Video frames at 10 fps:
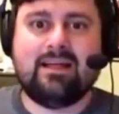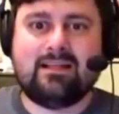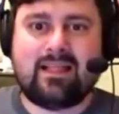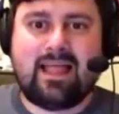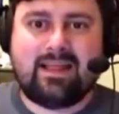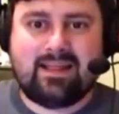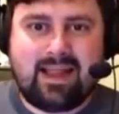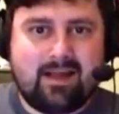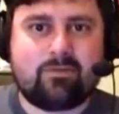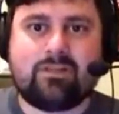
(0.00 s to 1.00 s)
Like,
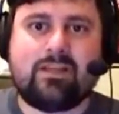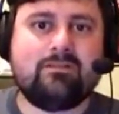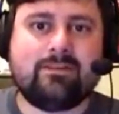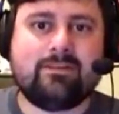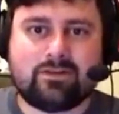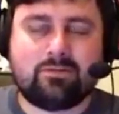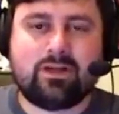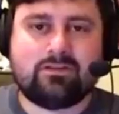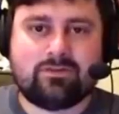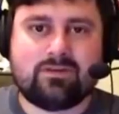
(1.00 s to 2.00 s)
everything fell into
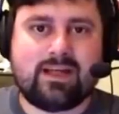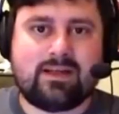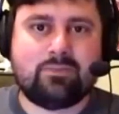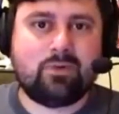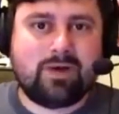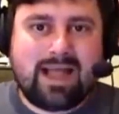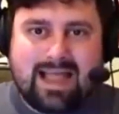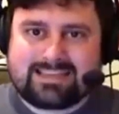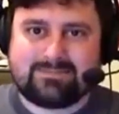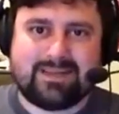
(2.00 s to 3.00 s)
place for Deadpool.
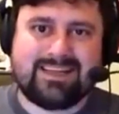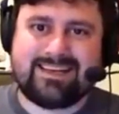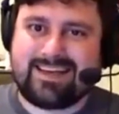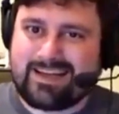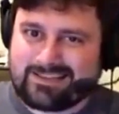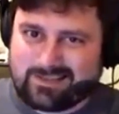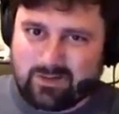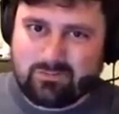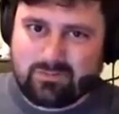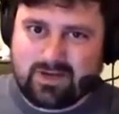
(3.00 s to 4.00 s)
X-Men, not so
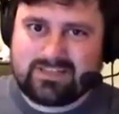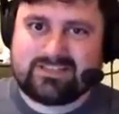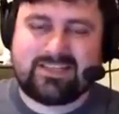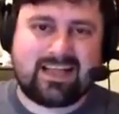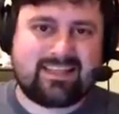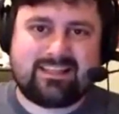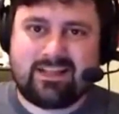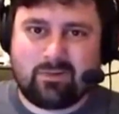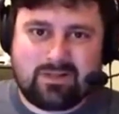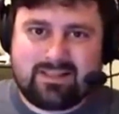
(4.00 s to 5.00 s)
much. I think the
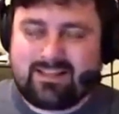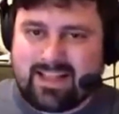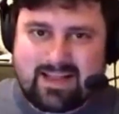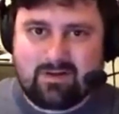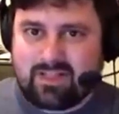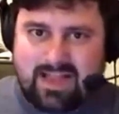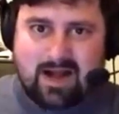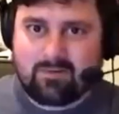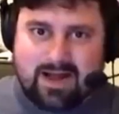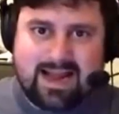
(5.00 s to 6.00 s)
only thing they really got
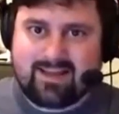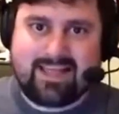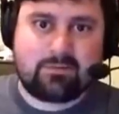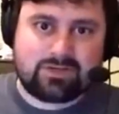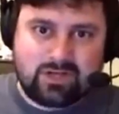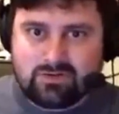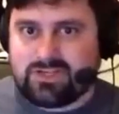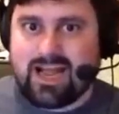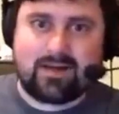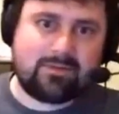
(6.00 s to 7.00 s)
right out of that was Hugh
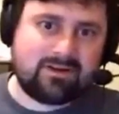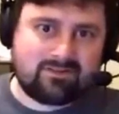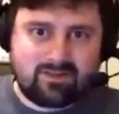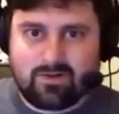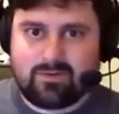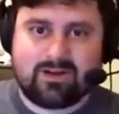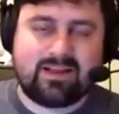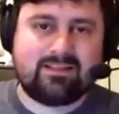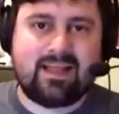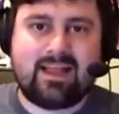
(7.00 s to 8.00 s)
Jackman as Logan, and
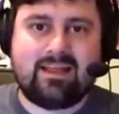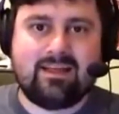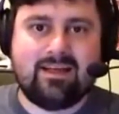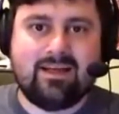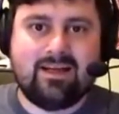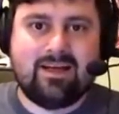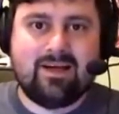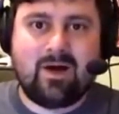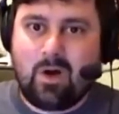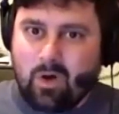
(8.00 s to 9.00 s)
they
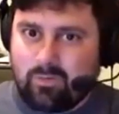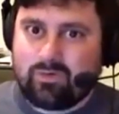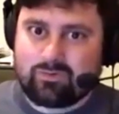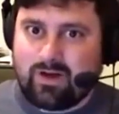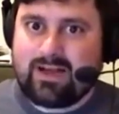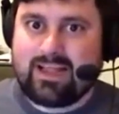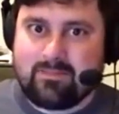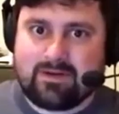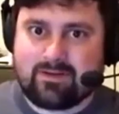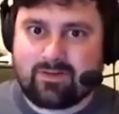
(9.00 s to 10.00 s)
almost ran him
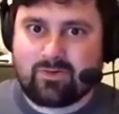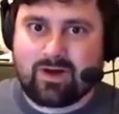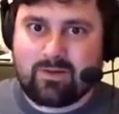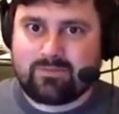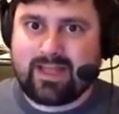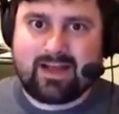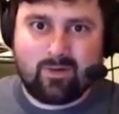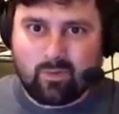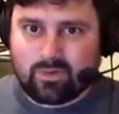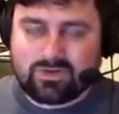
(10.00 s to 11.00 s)
into the ground with that
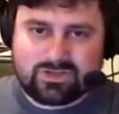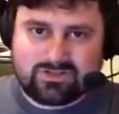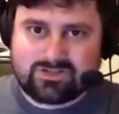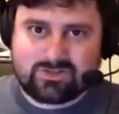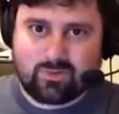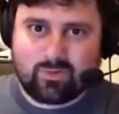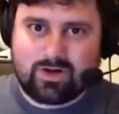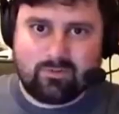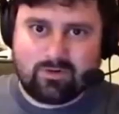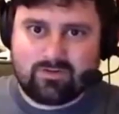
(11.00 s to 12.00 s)
origin story
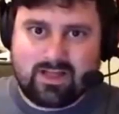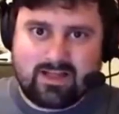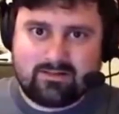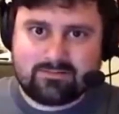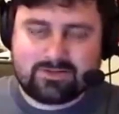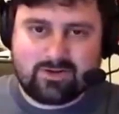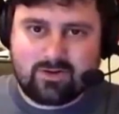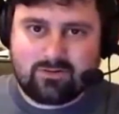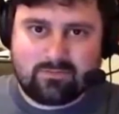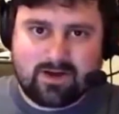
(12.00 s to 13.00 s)
where they
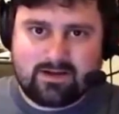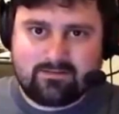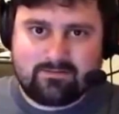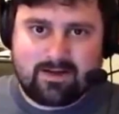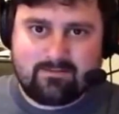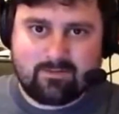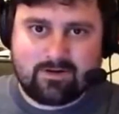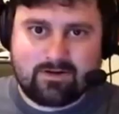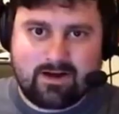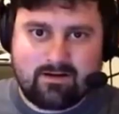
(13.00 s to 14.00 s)
sewed my favorite
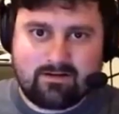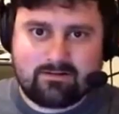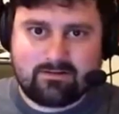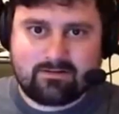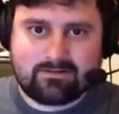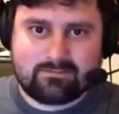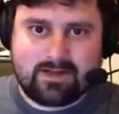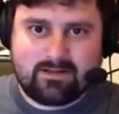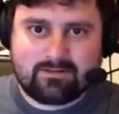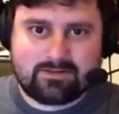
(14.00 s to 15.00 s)
character's
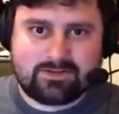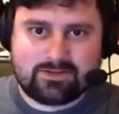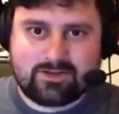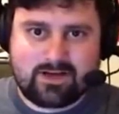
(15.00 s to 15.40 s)
mouth shut.